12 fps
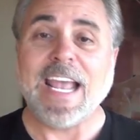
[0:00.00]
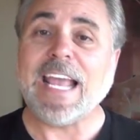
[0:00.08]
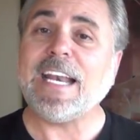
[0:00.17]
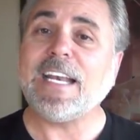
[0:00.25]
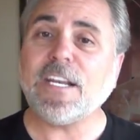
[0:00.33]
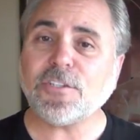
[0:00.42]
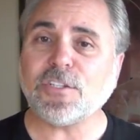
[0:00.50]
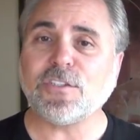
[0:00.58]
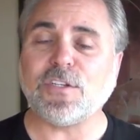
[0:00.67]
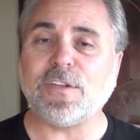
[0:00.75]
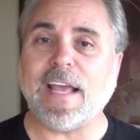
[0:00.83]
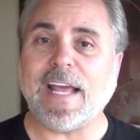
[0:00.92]
In addition
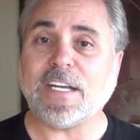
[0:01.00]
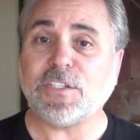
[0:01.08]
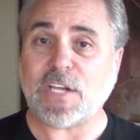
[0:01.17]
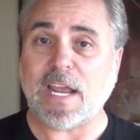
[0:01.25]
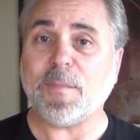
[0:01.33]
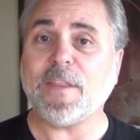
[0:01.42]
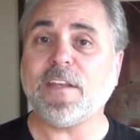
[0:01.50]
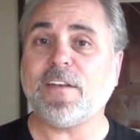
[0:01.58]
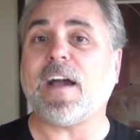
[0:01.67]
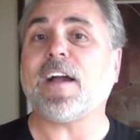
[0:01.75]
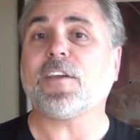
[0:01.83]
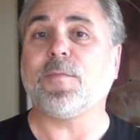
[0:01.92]
to that, examine the
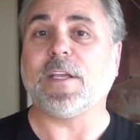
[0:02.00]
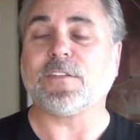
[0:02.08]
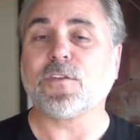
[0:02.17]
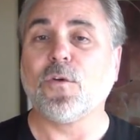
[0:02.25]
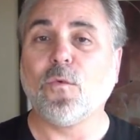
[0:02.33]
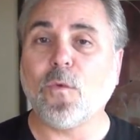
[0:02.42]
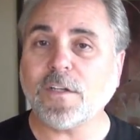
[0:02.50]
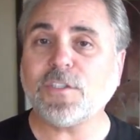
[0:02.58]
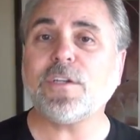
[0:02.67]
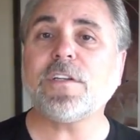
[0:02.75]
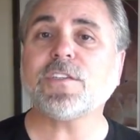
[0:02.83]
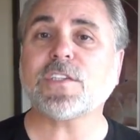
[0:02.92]
documents. Once
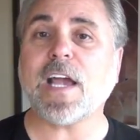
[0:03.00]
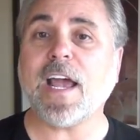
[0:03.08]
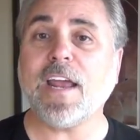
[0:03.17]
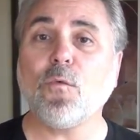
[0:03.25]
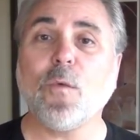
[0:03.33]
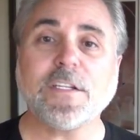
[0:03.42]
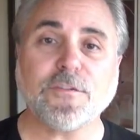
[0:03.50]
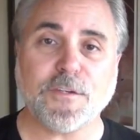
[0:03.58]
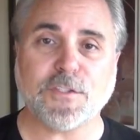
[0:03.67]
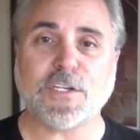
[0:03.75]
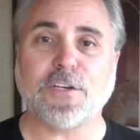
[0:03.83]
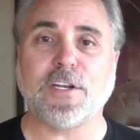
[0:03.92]
you decide which
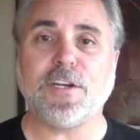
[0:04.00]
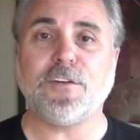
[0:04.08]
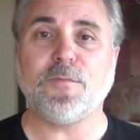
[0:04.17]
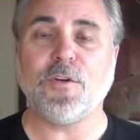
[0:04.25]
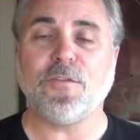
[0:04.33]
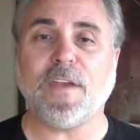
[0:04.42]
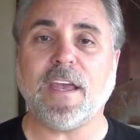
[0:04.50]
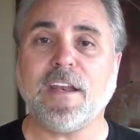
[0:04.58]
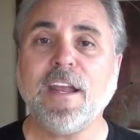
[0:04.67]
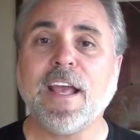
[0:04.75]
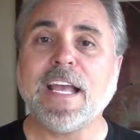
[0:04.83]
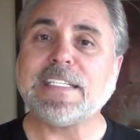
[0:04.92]
facility to move
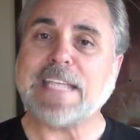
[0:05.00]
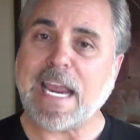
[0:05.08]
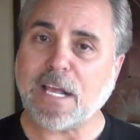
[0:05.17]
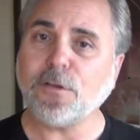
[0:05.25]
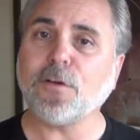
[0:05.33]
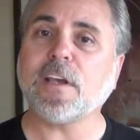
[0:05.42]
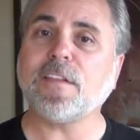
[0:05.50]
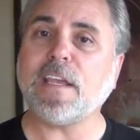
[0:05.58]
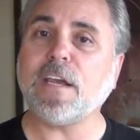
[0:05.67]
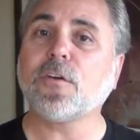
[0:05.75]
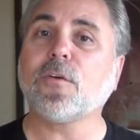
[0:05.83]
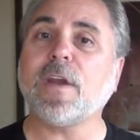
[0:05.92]
in, take a look at
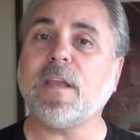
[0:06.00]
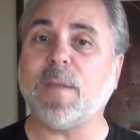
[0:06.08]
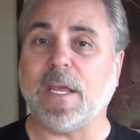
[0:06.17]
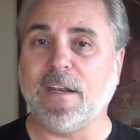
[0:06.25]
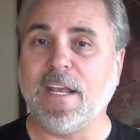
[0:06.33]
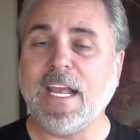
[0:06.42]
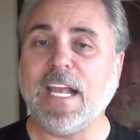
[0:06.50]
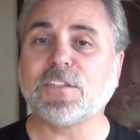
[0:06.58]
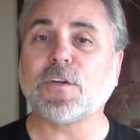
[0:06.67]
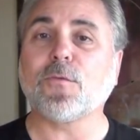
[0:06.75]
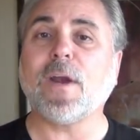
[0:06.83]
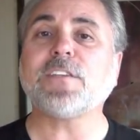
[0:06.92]
the agreement. It's
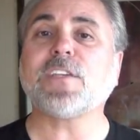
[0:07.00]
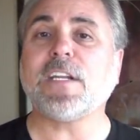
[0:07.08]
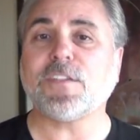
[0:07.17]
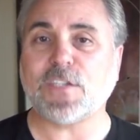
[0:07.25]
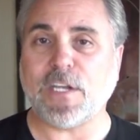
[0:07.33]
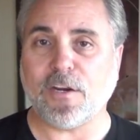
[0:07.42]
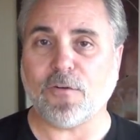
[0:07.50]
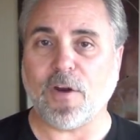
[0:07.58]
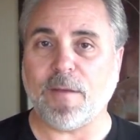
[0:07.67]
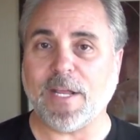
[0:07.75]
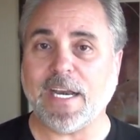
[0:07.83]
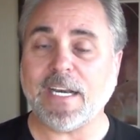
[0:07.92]
a residency
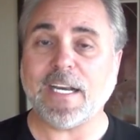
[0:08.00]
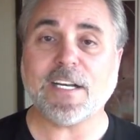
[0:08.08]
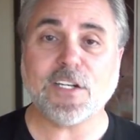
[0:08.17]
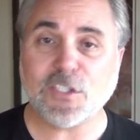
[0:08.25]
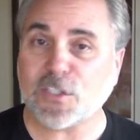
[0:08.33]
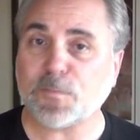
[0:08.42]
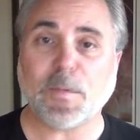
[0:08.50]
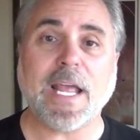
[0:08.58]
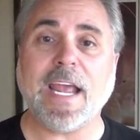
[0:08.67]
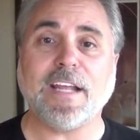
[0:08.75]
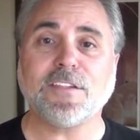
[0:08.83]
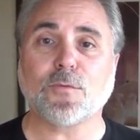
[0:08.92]
agreement and it
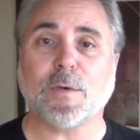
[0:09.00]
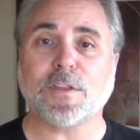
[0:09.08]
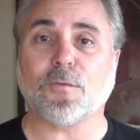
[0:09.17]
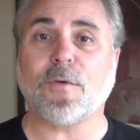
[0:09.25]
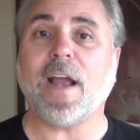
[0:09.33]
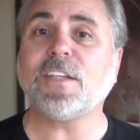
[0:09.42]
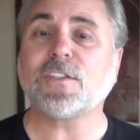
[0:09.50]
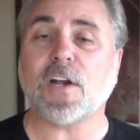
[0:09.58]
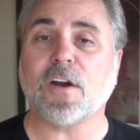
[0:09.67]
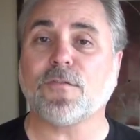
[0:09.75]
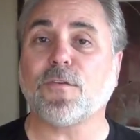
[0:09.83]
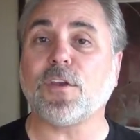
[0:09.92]
explains rights
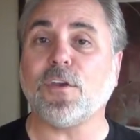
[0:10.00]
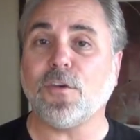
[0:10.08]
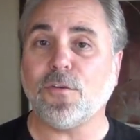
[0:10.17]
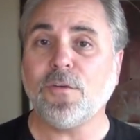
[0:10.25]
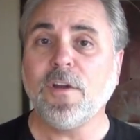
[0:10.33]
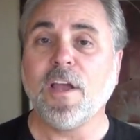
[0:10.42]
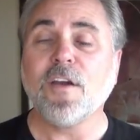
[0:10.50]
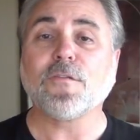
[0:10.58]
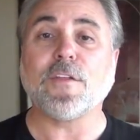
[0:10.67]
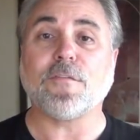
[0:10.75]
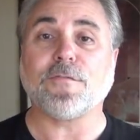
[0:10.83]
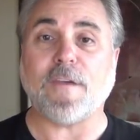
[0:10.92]
are for you,
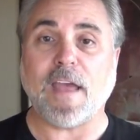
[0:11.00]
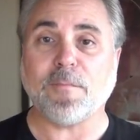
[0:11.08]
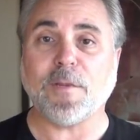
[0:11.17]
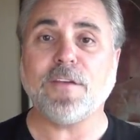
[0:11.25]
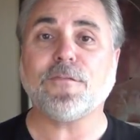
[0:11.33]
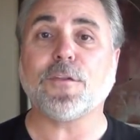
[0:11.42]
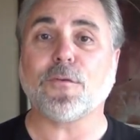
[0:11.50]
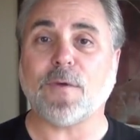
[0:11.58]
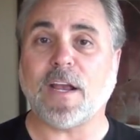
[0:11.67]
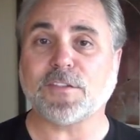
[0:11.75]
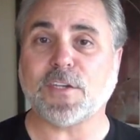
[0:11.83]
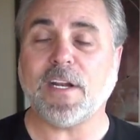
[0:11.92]
for the family, for the
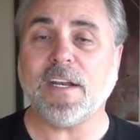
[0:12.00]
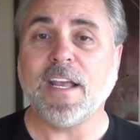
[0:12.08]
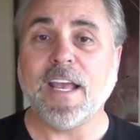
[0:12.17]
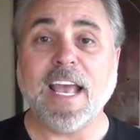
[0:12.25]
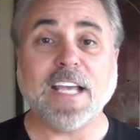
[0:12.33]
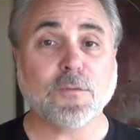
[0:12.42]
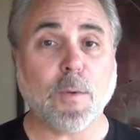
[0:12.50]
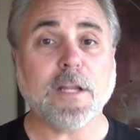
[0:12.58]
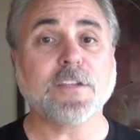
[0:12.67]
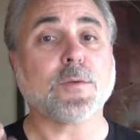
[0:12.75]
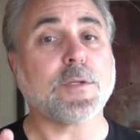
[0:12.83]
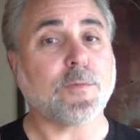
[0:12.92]
resident, as well
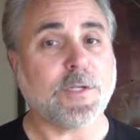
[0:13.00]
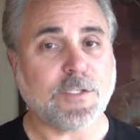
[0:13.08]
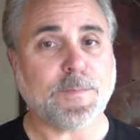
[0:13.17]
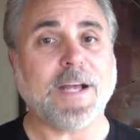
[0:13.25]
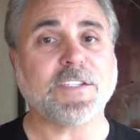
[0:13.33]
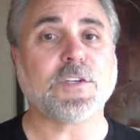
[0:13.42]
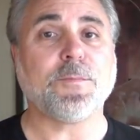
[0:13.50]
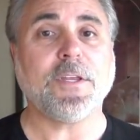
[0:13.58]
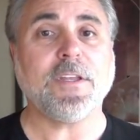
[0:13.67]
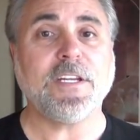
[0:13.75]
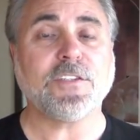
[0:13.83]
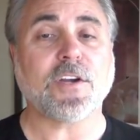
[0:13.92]
as what the
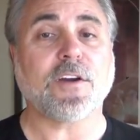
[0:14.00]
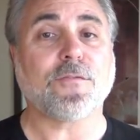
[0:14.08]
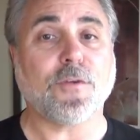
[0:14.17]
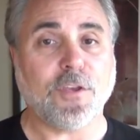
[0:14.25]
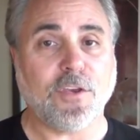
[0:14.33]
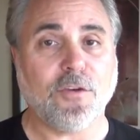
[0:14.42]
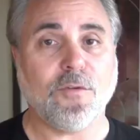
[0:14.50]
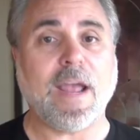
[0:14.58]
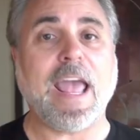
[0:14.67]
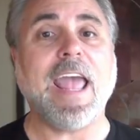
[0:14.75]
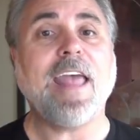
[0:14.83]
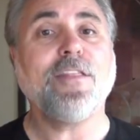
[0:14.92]
responsibilities are for you
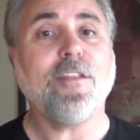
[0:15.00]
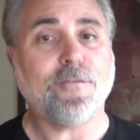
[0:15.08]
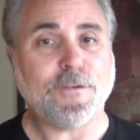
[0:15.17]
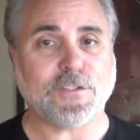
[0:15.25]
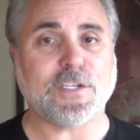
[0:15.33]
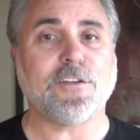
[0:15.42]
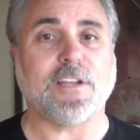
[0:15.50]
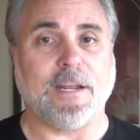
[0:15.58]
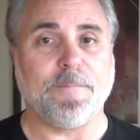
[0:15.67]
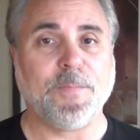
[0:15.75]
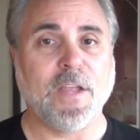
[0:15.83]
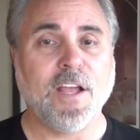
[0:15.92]
and the
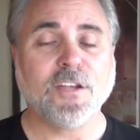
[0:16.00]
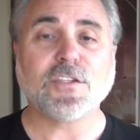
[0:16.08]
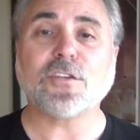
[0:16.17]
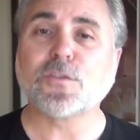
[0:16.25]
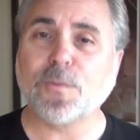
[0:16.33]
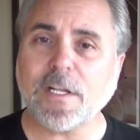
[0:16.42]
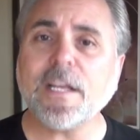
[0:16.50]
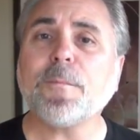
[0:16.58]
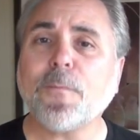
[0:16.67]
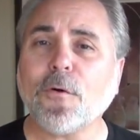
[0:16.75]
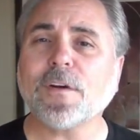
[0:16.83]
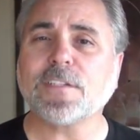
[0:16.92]
facility. So it's really
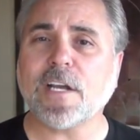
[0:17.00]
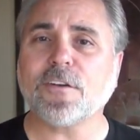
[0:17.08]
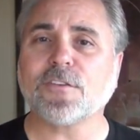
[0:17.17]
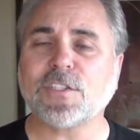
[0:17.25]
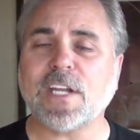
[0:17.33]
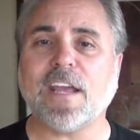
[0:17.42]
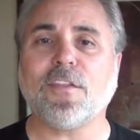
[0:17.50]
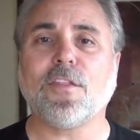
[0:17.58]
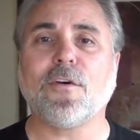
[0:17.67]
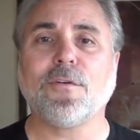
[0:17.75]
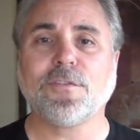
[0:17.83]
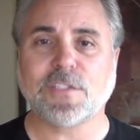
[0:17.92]
important to understand
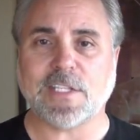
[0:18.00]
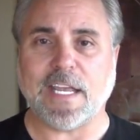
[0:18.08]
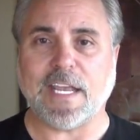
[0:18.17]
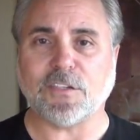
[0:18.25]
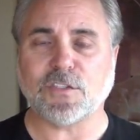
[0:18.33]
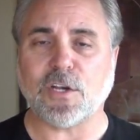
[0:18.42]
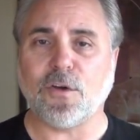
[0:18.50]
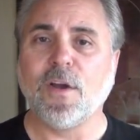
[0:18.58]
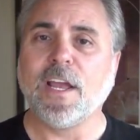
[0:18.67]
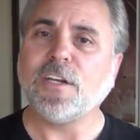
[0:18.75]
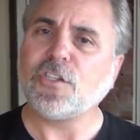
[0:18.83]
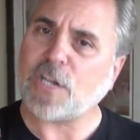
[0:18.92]
those things. So
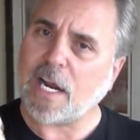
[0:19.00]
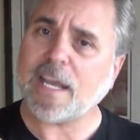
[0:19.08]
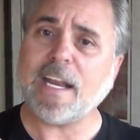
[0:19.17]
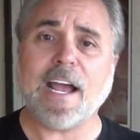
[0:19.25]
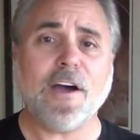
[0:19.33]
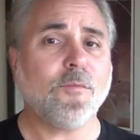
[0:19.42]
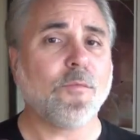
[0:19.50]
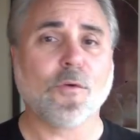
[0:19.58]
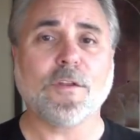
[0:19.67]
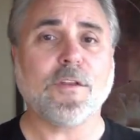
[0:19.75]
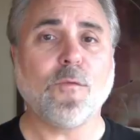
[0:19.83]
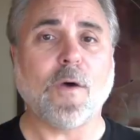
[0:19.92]
check it out
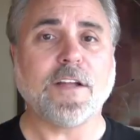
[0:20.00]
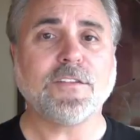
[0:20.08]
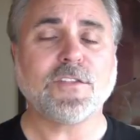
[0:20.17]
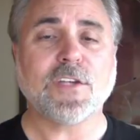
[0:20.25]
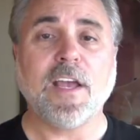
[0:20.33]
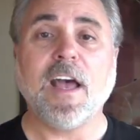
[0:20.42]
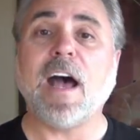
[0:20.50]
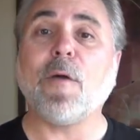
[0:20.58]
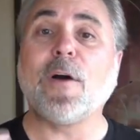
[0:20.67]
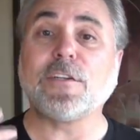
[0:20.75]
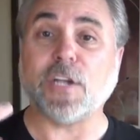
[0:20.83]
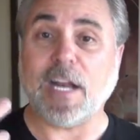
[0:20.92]
more than once. I
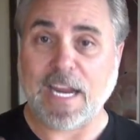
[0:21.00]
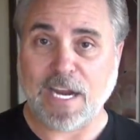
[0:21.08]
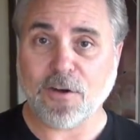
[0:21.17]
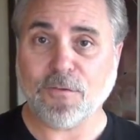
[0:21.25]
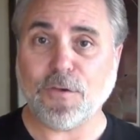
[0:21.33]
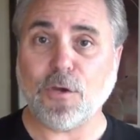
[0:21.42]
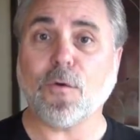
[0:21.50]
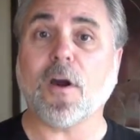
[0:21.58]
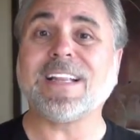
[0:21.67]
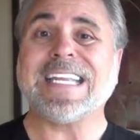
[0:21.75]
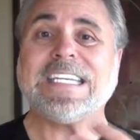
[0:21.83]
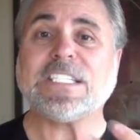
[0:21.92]
want you to interview or
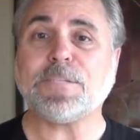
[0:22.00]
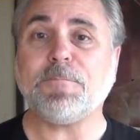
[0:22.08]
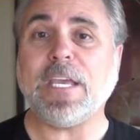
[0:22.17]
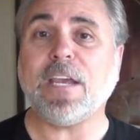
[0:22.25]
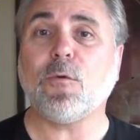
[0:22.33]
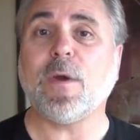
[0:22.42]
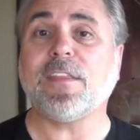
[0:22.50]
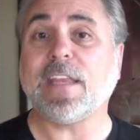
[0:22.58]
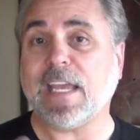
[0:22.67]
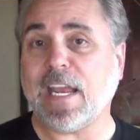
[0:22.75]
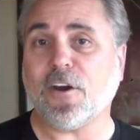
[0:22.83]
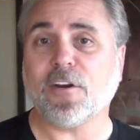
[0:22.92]
at least speak with the
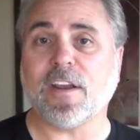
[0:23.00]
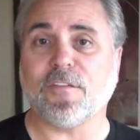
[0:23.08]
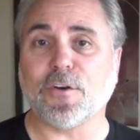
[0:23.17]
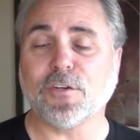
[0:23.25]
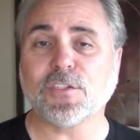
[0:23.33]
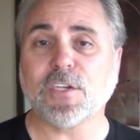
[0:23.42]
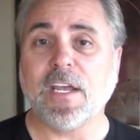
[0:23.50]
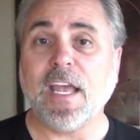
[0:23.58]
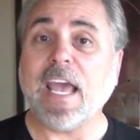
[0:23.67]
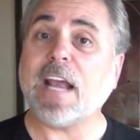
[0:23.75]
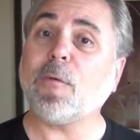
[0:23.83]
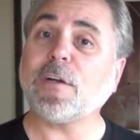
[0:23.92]
caregivers,
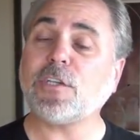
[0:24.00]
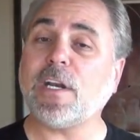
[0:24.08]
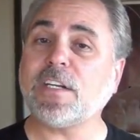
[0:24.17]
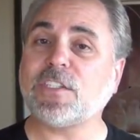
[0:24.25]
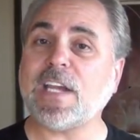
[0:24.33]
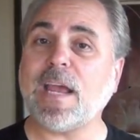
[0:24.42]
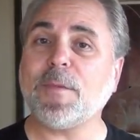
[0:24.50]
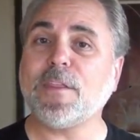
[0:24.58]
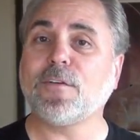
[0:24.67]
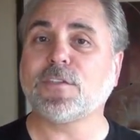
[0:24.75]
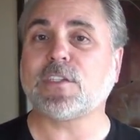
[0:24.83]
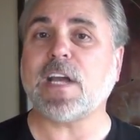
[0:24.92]
and I want you to examine
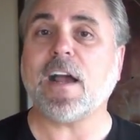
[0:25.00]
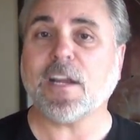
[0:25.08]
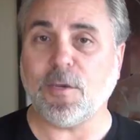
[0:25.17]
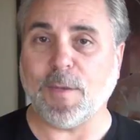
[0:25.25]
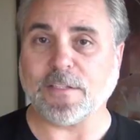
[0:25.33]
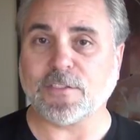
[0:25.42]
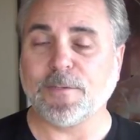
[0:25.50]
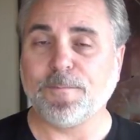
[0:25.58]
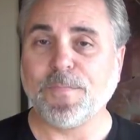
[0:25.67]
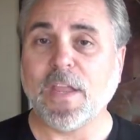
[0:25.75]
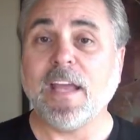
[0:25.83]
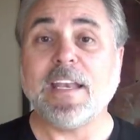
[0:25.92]
those documents.
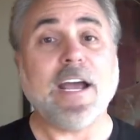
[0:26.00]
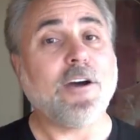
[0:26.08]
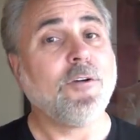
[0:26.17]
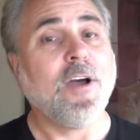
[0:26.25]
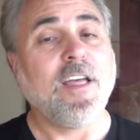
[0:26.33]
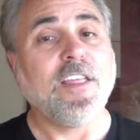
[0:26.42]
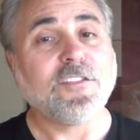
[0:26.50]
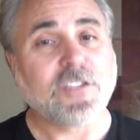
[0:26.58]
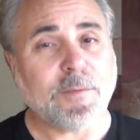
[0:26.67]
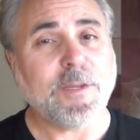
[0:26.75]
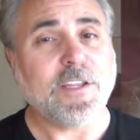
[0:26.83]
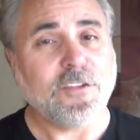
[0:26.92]
Now,
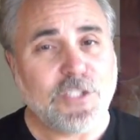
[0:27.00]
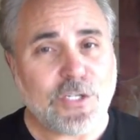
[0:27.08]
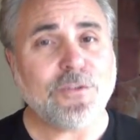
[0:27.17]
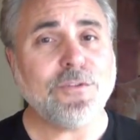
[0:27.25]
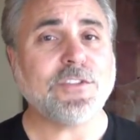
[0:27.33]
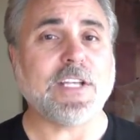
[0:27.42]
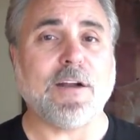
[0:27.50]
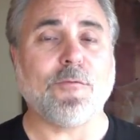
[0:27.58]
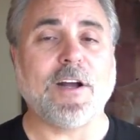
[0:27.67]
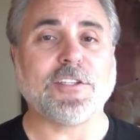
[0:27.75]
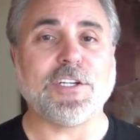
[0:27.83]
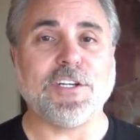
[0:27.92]
some of the do's that I
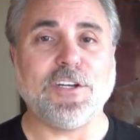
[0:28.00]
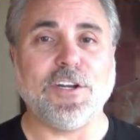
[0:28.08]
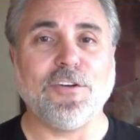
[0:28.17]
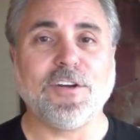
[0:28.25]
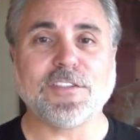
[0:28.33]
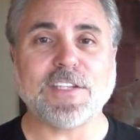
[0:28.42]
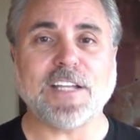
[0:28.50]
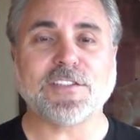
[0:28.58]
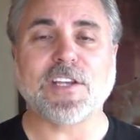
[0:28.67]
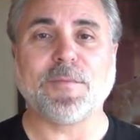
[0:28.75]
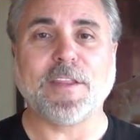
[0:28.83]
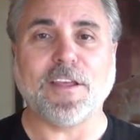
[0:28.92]
want you to do, because that's
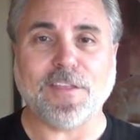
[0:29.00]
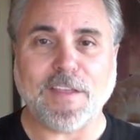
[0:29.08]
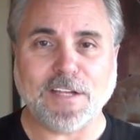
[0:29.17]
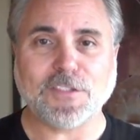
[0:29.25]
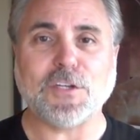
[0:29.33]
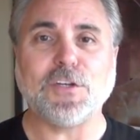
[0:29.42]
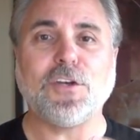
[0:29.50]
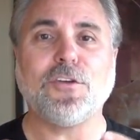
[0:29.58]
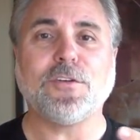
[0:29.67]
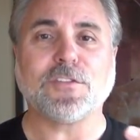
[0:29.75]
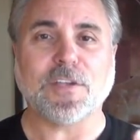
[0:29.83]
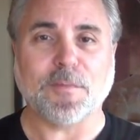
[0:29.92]
some of the things to
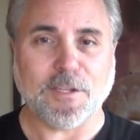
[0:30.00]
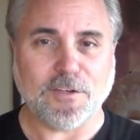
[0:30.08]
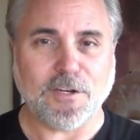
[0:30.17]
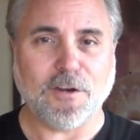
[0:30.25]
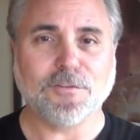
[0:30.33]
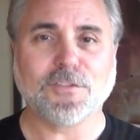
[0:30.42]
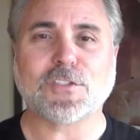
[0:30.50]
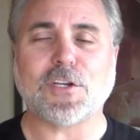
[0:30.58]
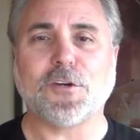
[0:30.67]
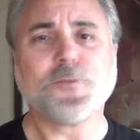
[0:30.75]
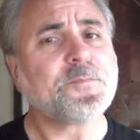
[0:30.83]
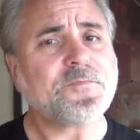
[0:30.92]
do and some of the don'ts.
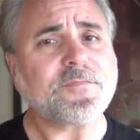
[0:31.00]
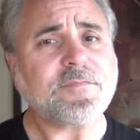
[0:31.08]
So